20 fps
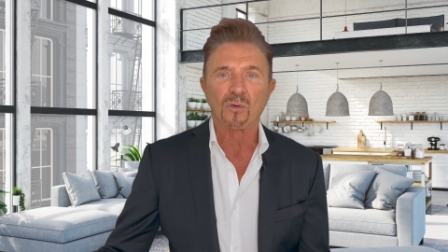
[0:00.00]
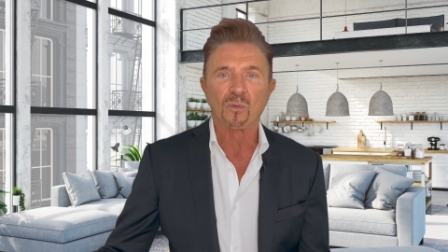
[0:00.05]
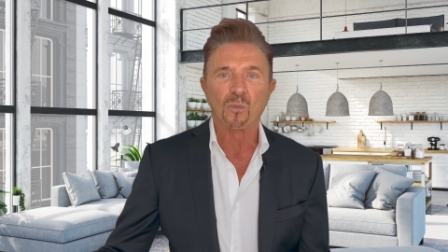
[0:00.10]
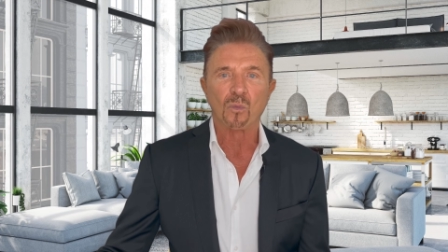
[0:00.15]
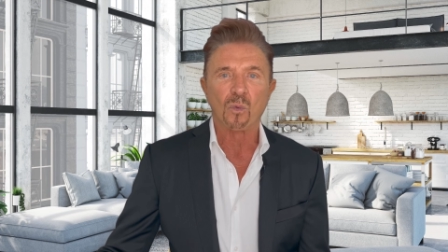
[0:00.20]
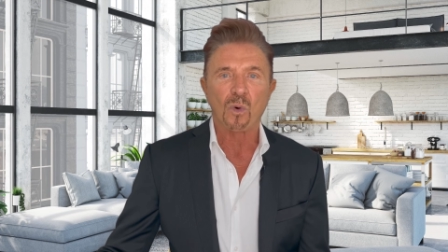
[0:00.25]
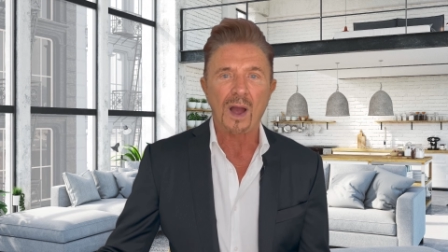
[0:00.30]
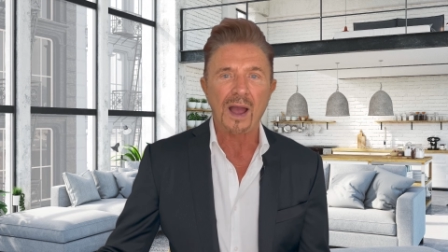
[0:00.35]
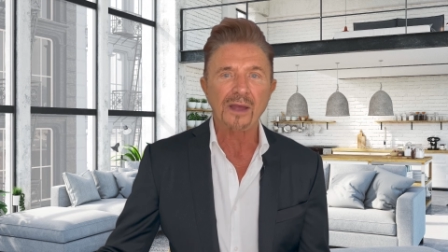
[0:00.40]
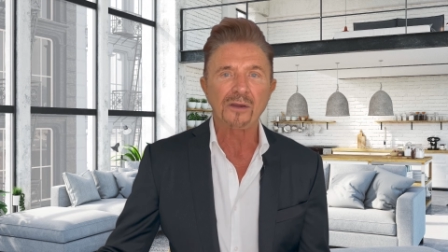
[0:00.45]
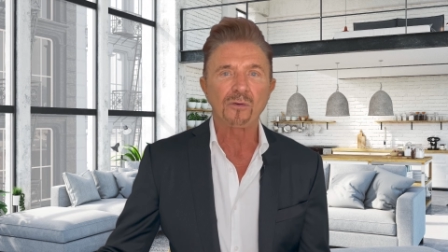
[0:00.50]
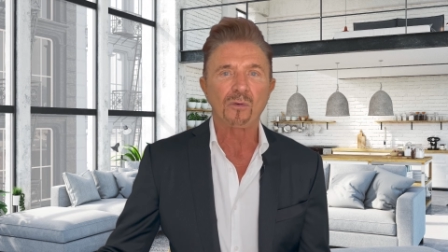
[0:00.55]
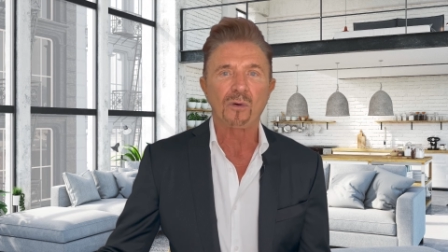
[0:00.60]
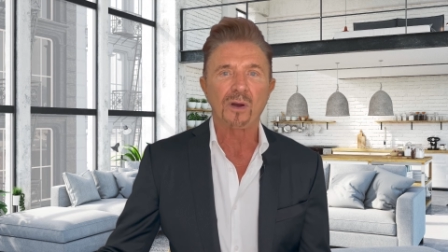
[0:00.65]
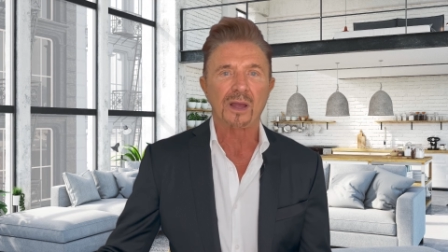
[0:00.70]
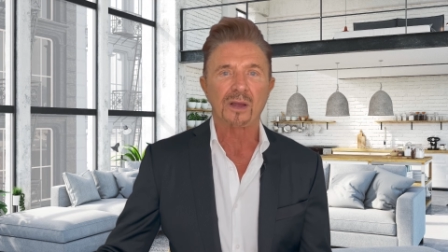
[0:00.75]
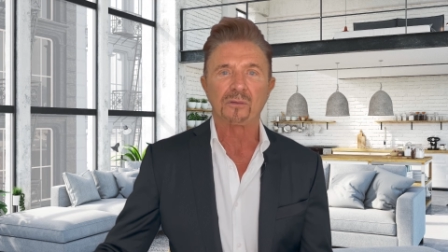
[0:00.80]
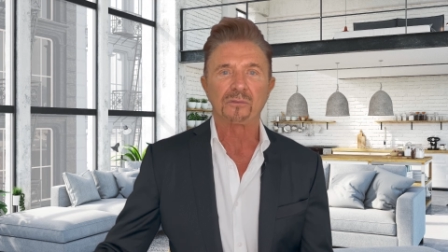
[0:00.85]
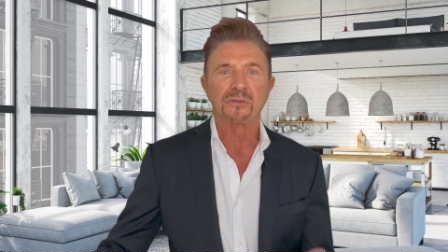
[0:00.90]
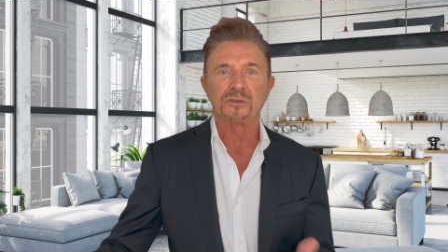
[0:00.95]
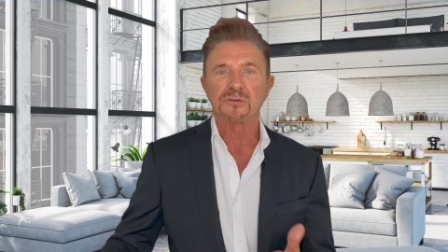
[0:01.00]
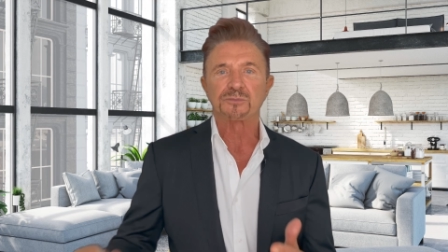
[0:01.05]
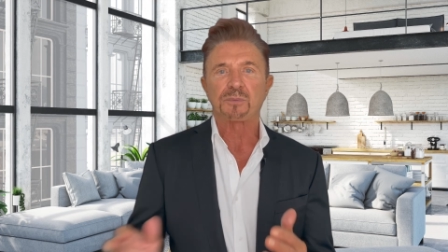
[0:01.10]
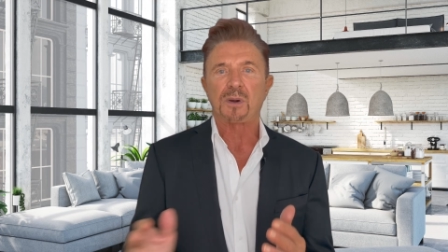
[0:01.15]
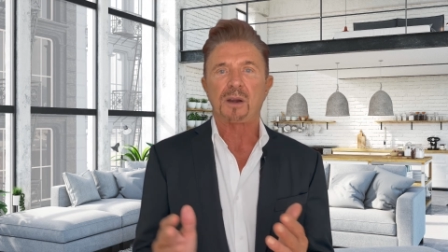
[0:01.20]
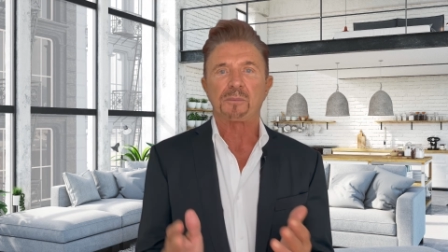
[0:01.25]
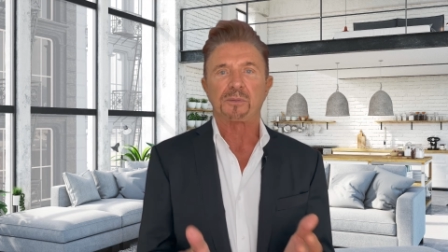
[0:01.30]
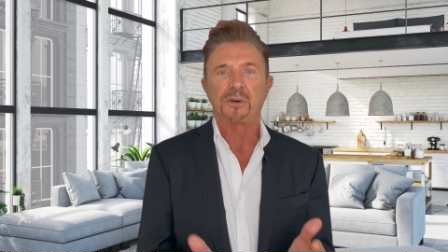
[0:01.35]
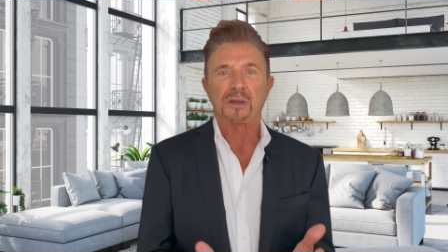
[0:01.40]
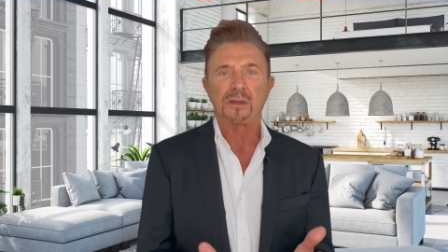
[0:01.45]
why do I own this
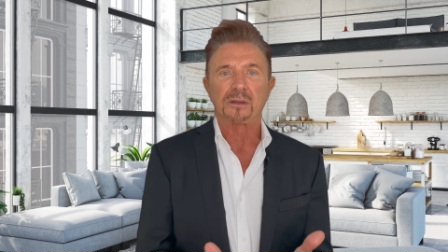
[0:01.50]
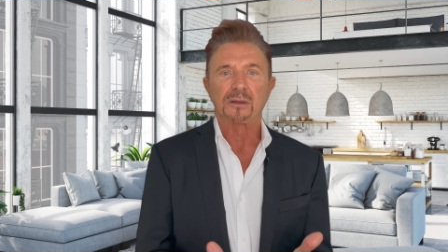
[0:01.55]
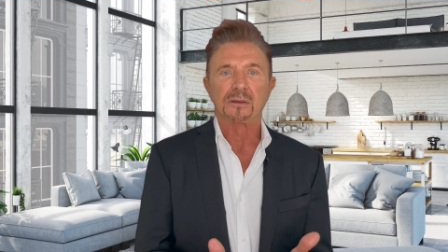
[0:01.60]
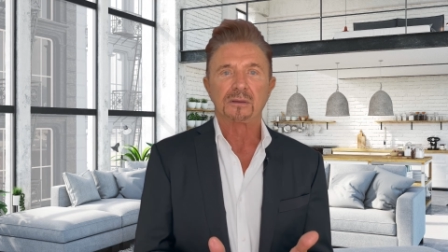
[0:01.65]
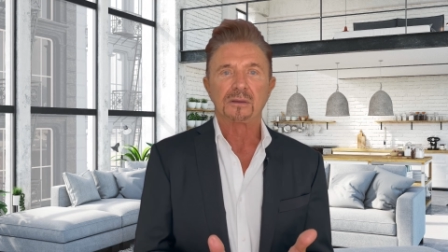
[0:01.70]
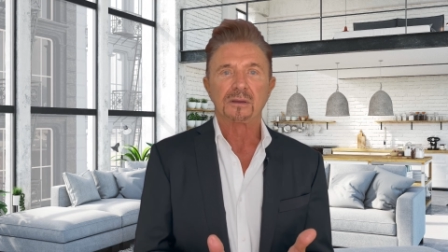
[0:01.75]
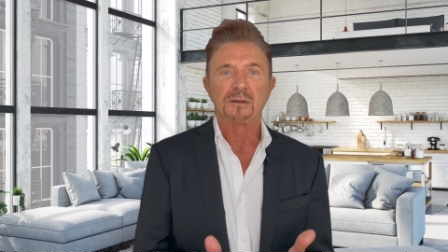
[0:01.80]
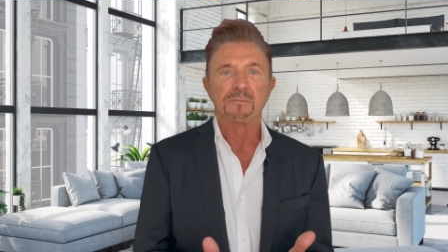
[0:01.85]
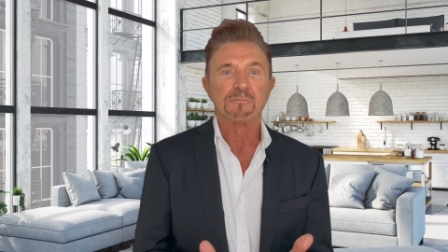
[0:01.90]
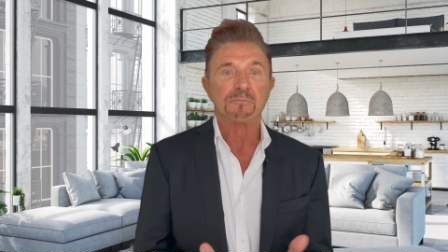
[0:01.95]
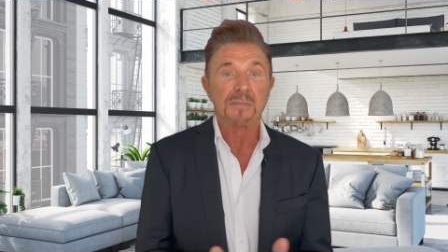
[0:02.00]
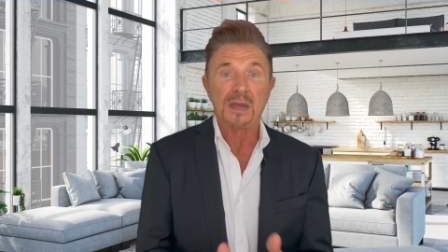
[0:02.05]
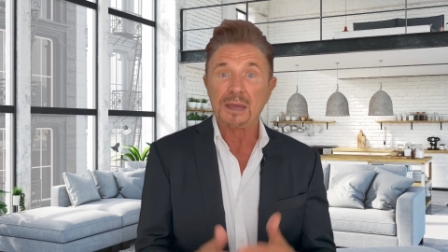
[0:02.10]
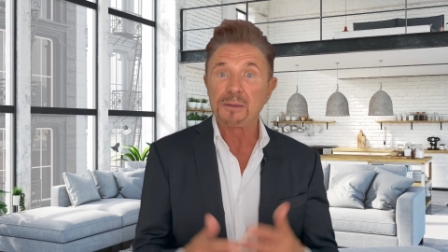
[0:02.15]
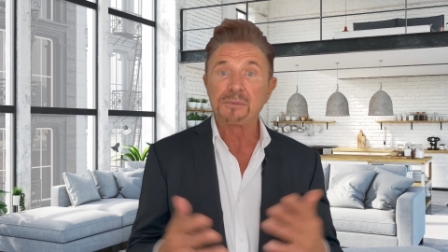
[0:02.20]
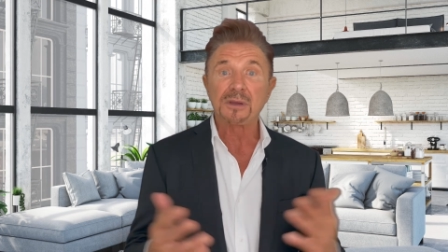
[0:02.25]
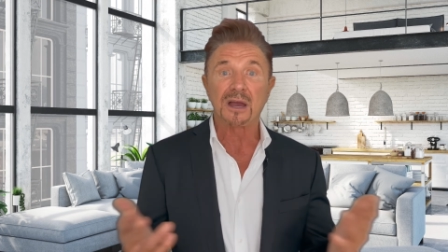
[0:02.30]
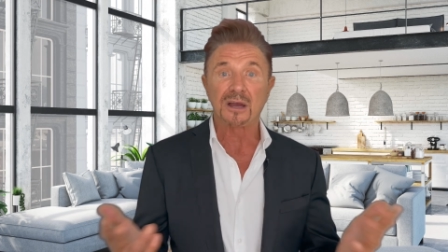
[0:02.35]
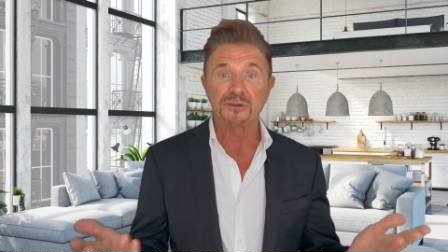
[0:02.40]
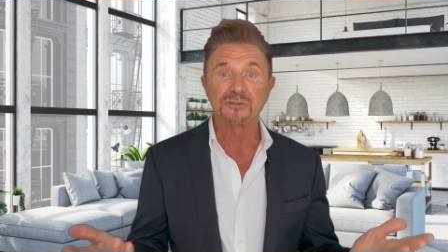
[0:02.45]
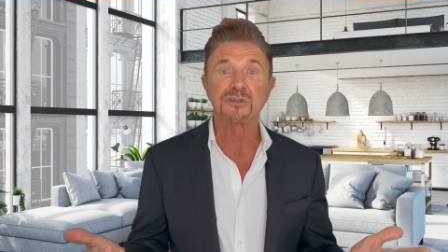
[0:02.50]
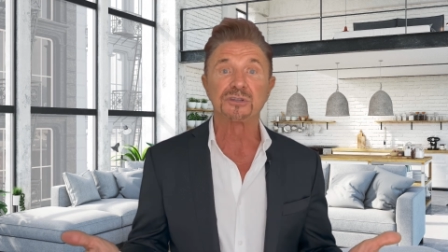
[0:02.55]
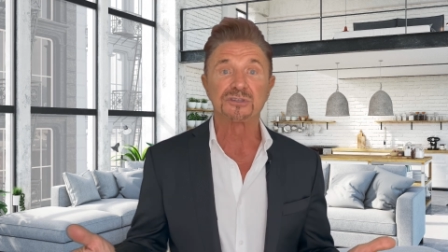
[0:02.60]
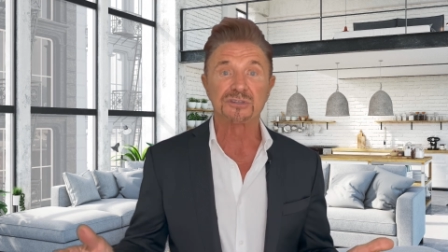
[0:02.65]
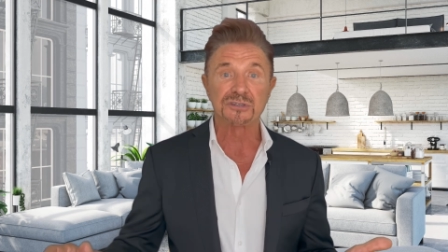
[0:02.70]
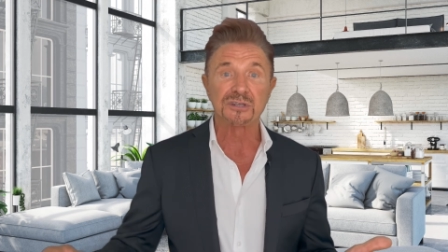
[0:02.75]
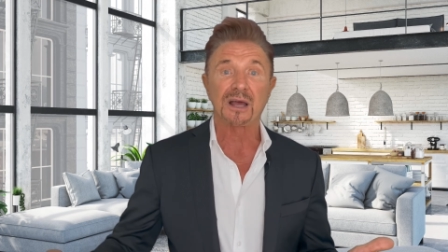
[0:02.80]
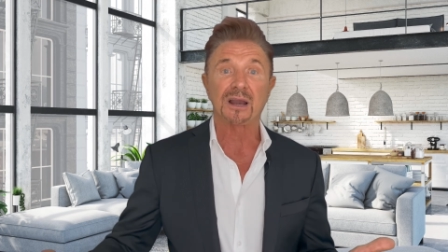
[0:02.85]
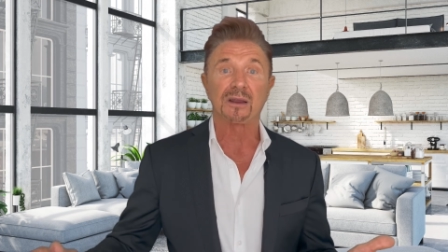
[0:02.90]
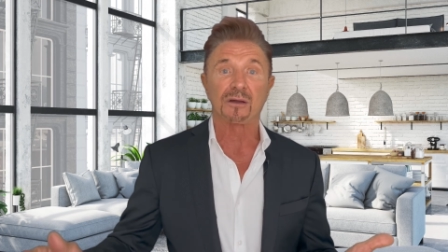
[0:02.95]
property? Maybe I should
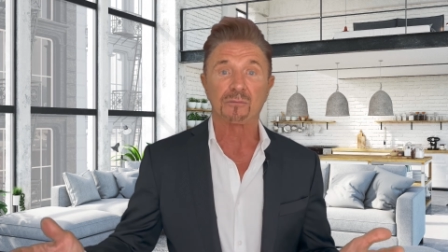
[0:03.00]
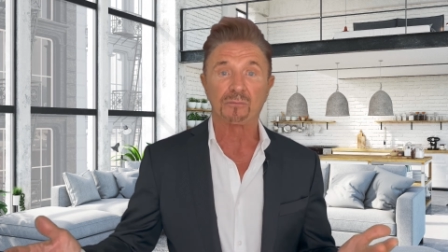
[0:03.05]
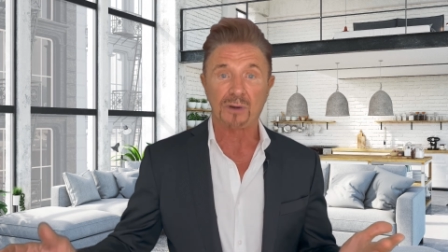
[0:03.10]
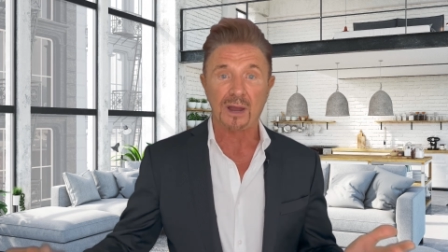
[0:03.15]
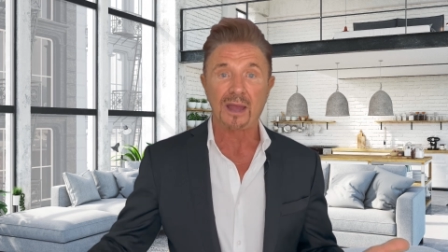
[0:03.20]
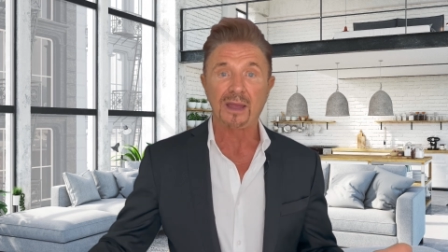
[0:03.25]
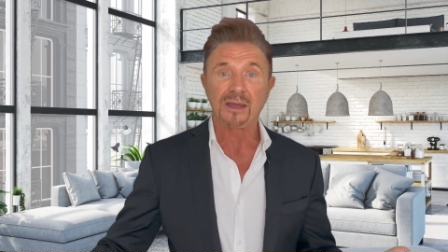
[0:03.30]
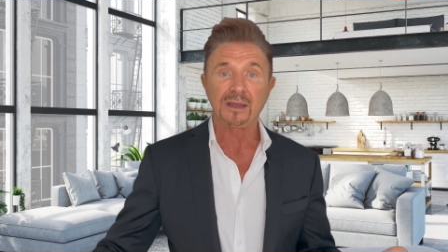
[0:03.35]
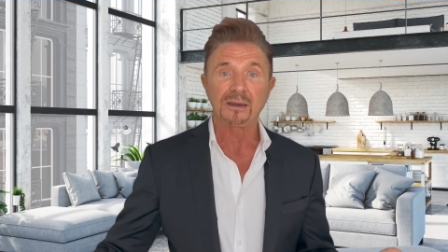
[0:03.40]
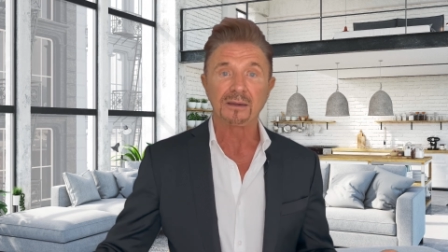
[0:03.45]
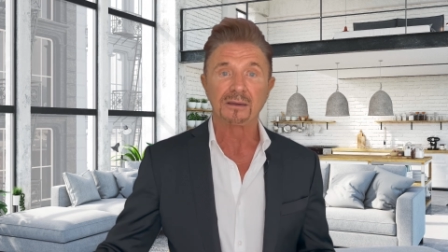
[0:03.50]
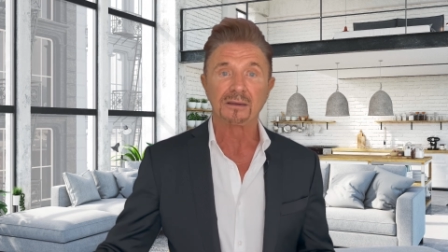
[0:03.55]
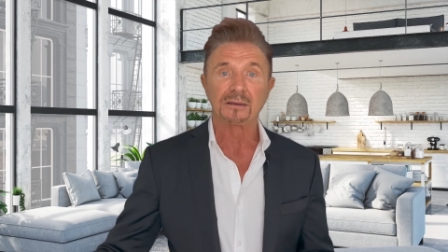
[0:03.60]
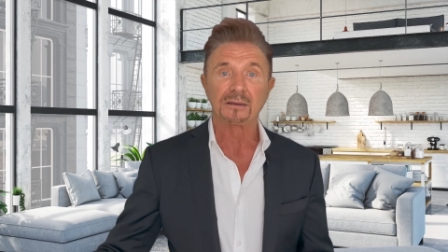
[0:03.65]
sell it, right?